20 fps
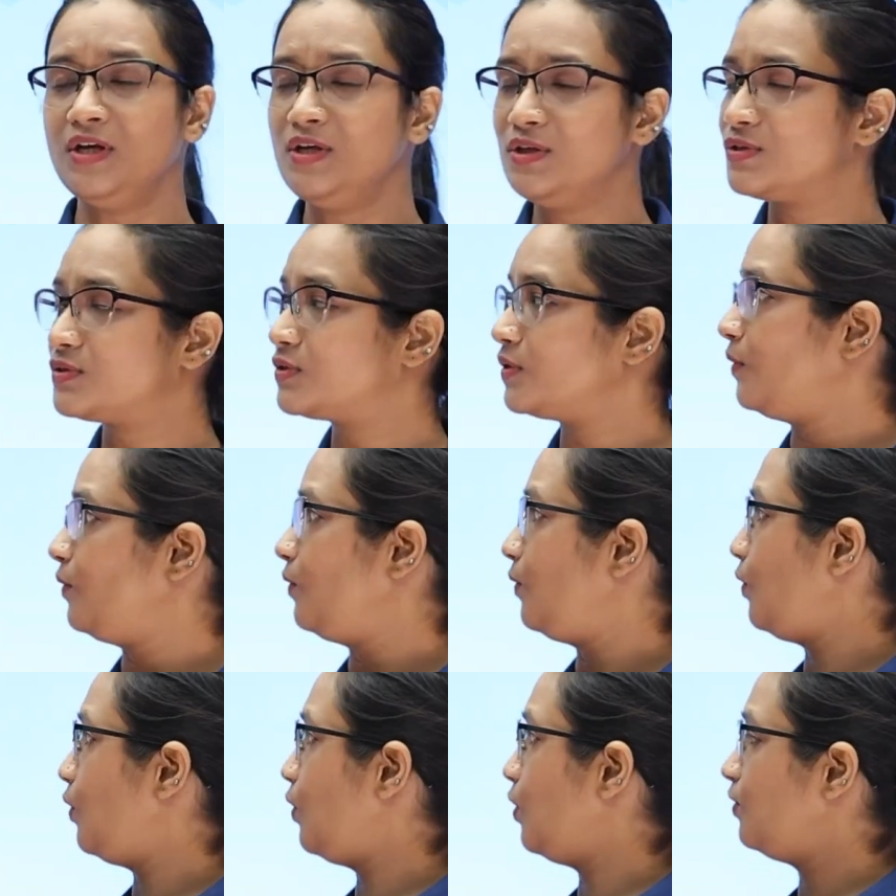
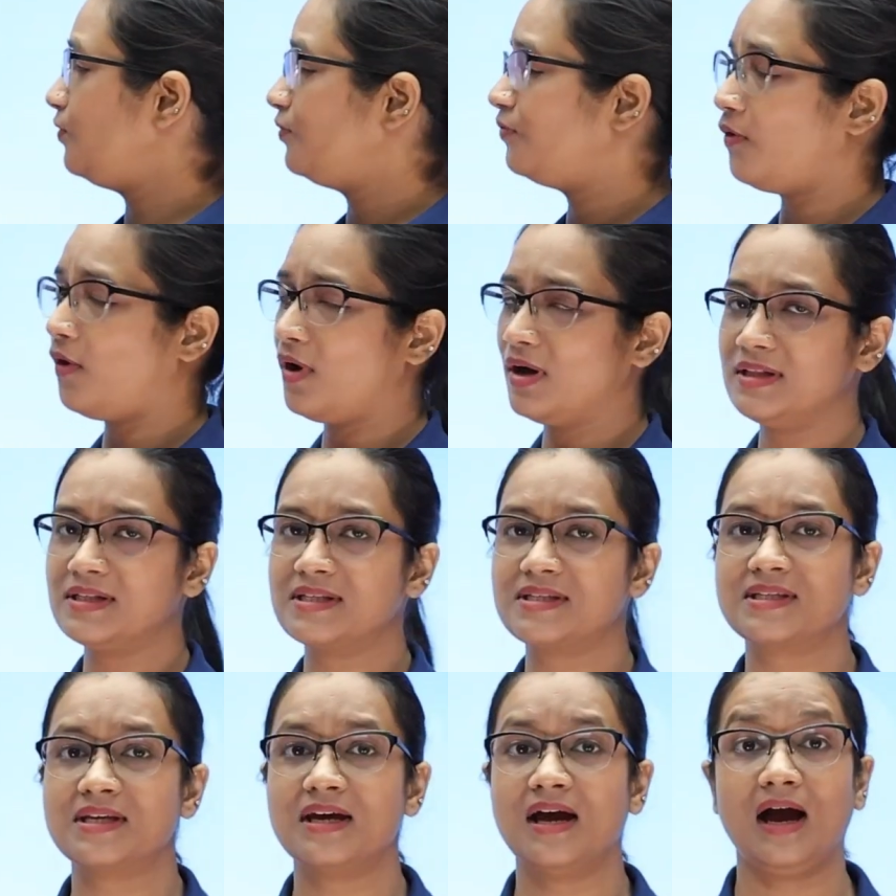So O
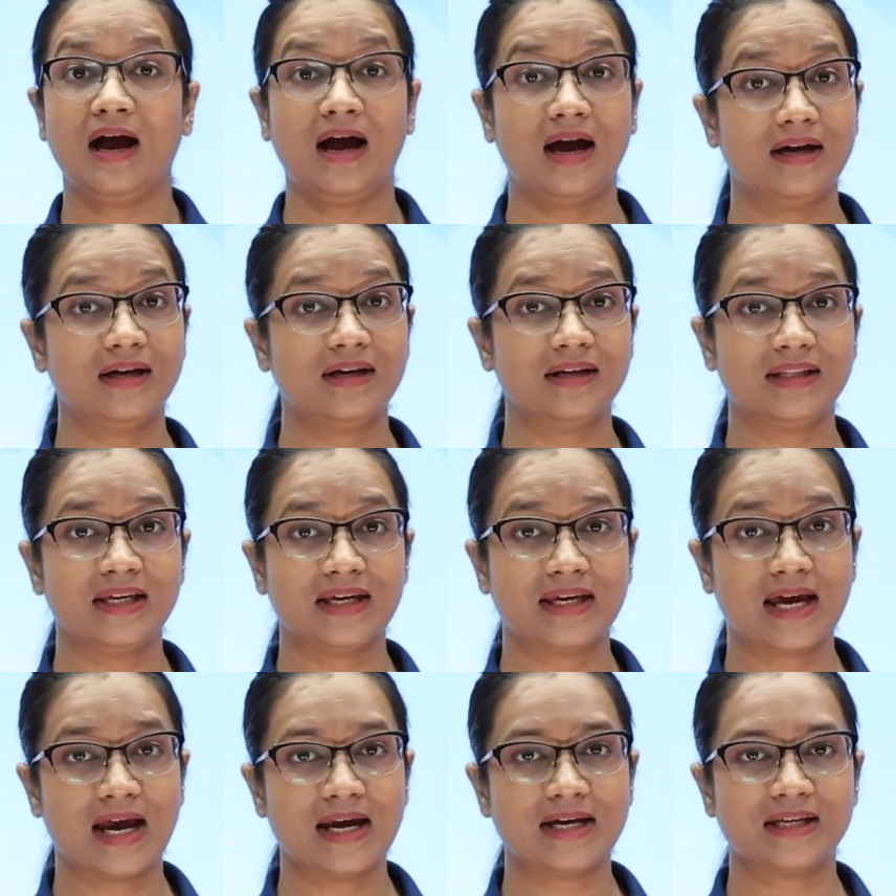falls under
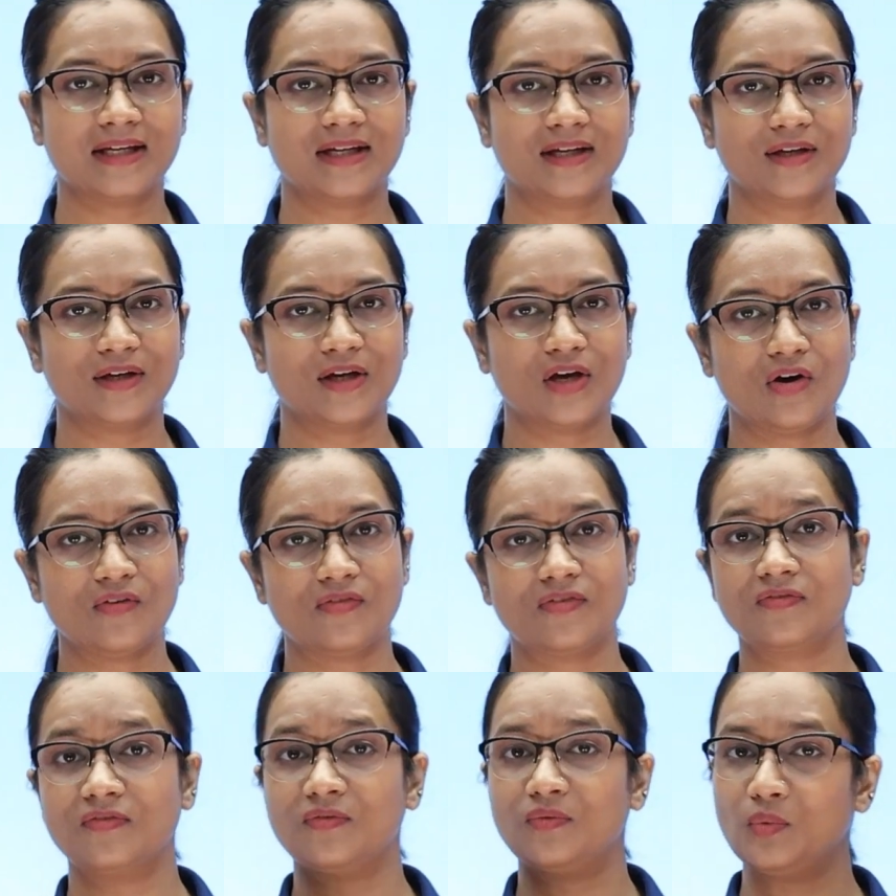the category
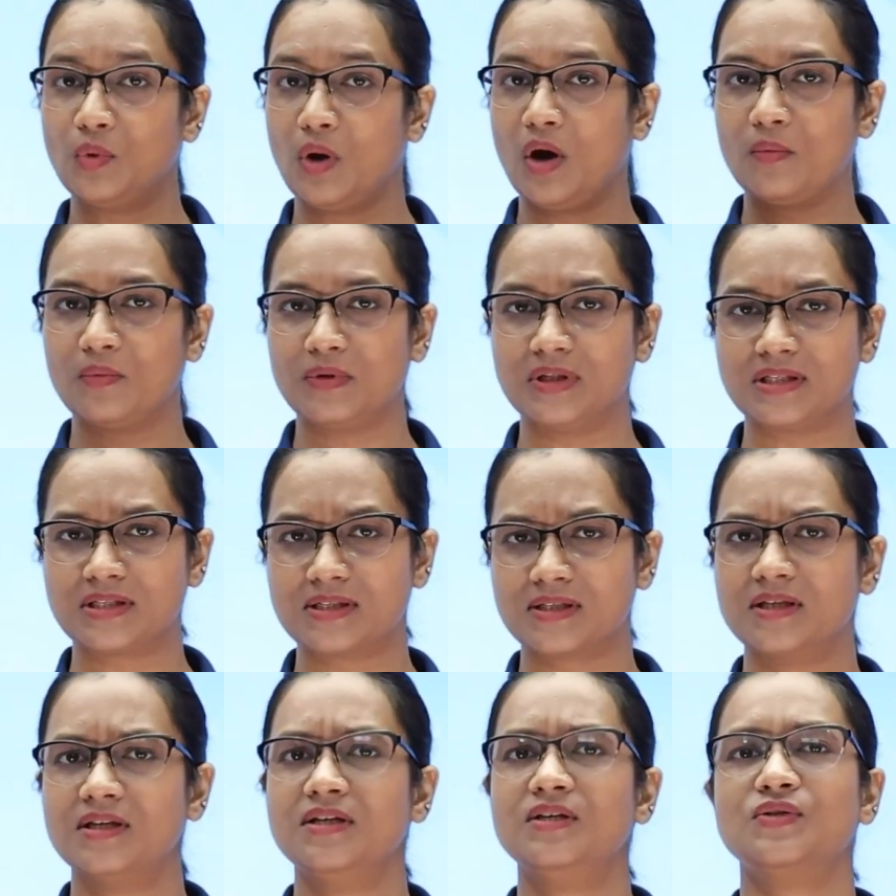of
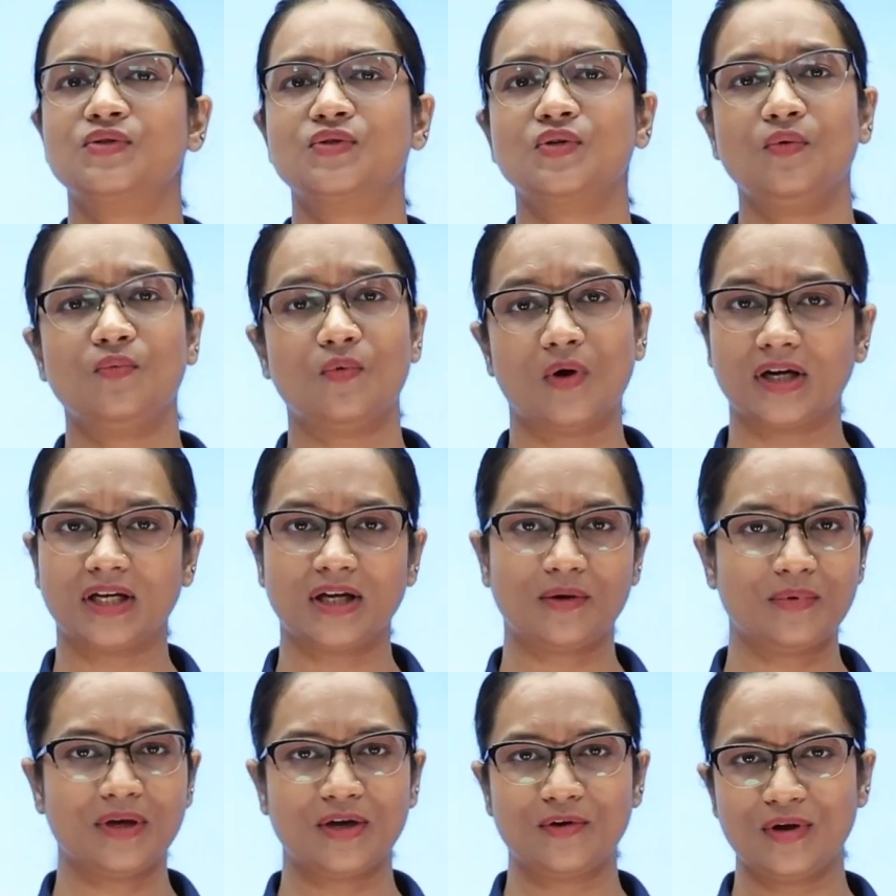vowels. So what
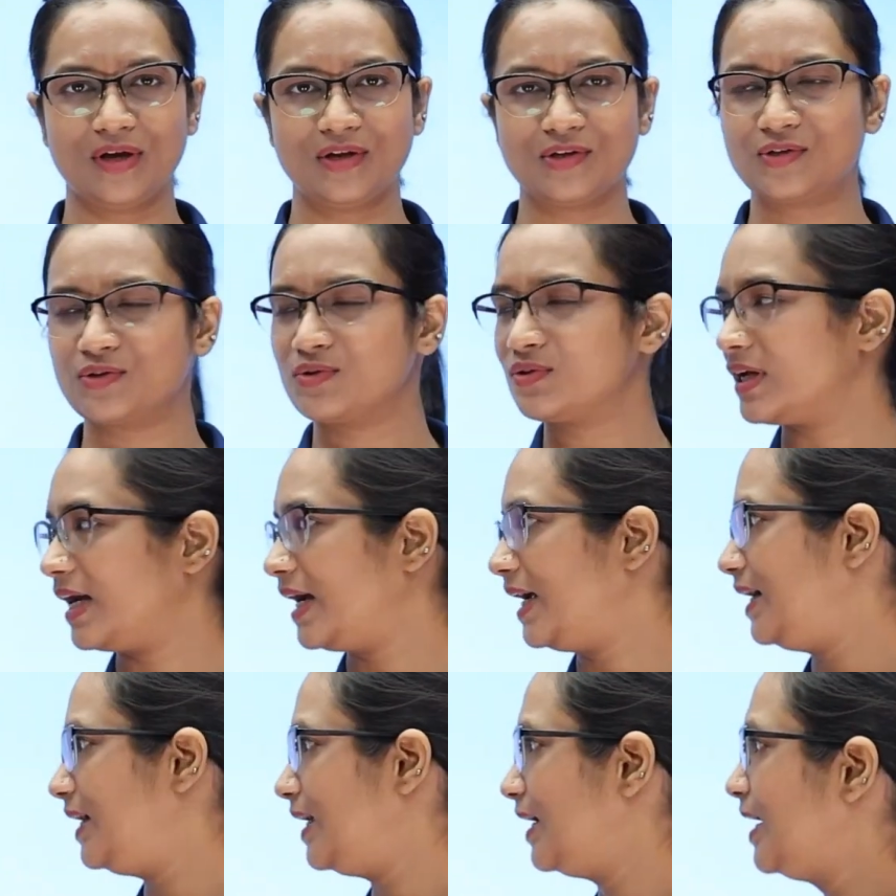are we going to
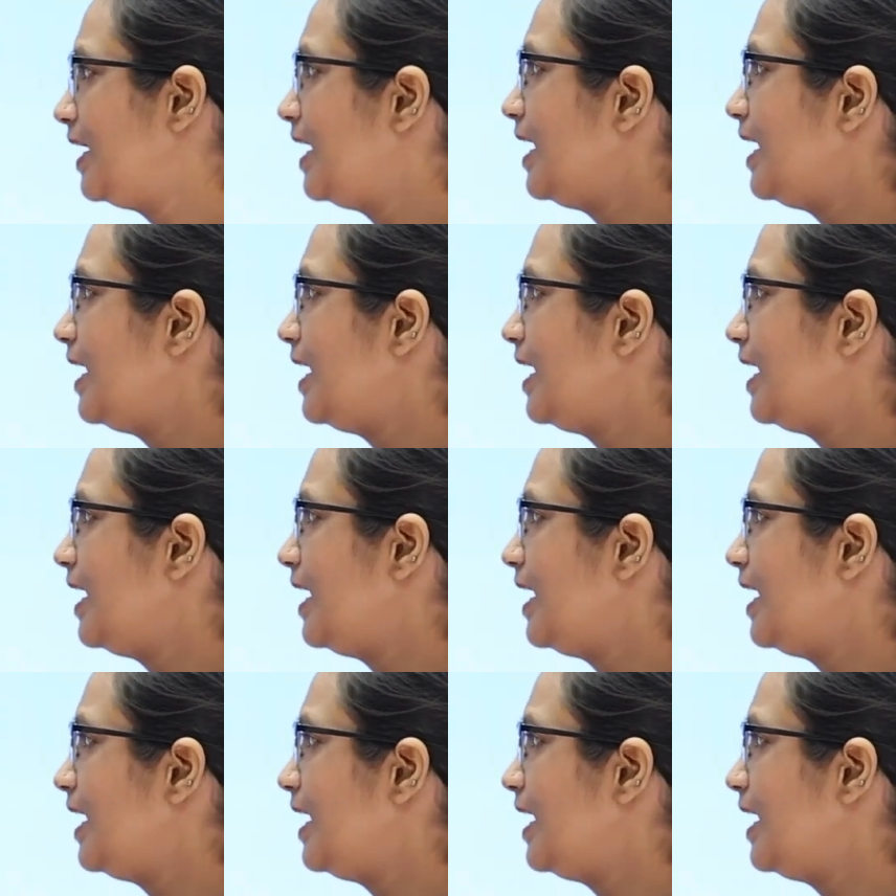write?